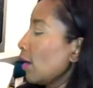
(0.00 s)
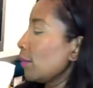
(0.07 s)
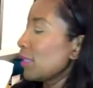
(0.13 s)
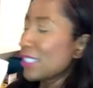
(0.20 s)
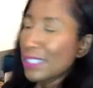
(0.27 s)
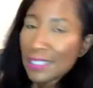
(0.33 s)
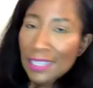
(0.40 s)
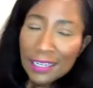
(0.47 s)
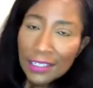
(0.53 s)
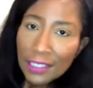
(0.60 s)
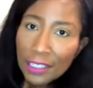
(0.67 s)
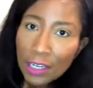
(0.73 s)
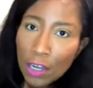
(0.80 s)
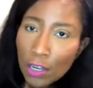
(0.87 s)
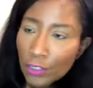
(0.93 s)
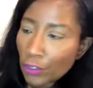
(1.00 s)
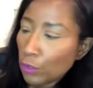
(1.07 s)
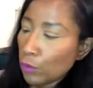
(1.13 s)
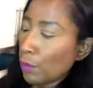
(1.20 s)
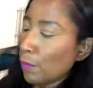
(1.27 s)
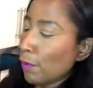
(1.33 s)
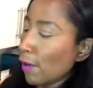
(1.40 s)
It's not going to cause you
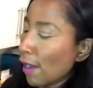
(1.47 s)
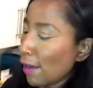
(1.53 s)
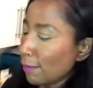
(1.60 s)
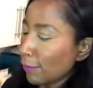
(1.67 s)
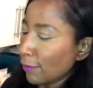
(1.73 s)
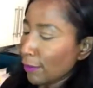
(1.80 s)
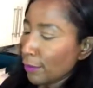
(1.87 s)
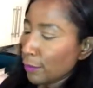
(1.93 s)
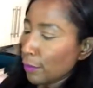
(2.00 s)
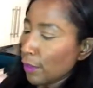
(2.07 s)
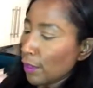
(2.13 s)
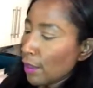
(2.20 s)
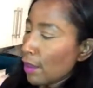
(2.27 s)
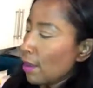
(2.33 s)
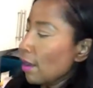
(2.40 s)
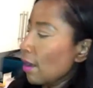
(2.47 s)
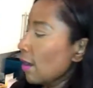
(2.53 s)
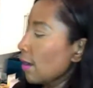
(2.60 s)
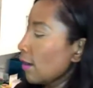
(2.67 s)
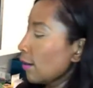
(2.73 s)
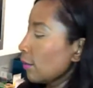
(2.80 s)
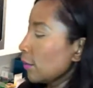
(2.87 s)
a problem,
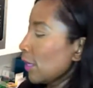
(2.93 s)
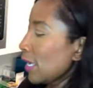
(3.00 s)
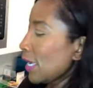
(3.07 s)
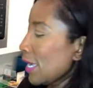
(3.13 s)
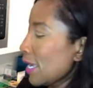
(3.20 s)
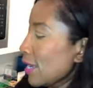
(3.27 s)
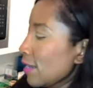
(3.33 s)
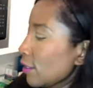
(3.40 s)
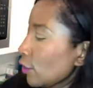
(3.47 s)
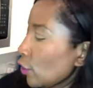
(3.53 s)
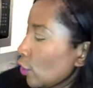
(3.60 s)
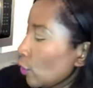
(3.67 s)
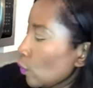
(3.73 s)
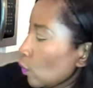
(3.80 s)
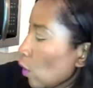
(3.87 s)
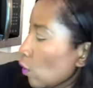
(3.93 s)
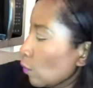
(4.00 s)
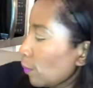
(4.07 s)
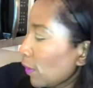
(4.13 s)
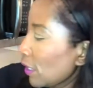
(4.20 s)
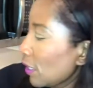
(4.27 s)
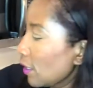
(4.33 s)
and you
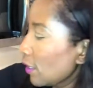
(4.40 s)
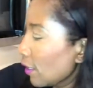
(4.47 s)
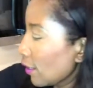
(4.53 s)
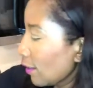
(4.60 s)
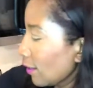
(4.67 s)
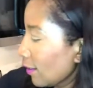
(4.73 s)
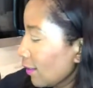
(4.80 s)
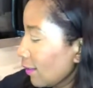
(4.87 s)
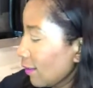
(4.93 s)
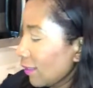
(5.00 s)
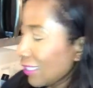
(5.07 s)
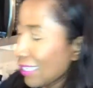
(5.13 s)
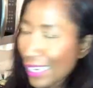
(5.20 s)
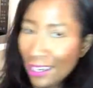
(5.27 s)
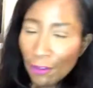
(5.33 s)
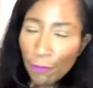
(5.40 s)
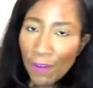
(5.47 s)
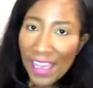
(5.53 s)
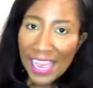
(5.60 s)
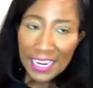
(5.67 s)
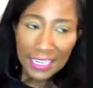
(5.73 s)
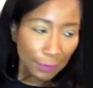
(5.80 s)
won't be getting
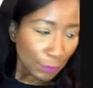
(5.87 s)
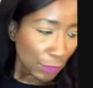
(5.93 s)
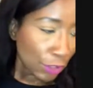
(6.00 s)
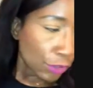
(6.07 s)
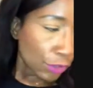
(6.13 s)
fat, but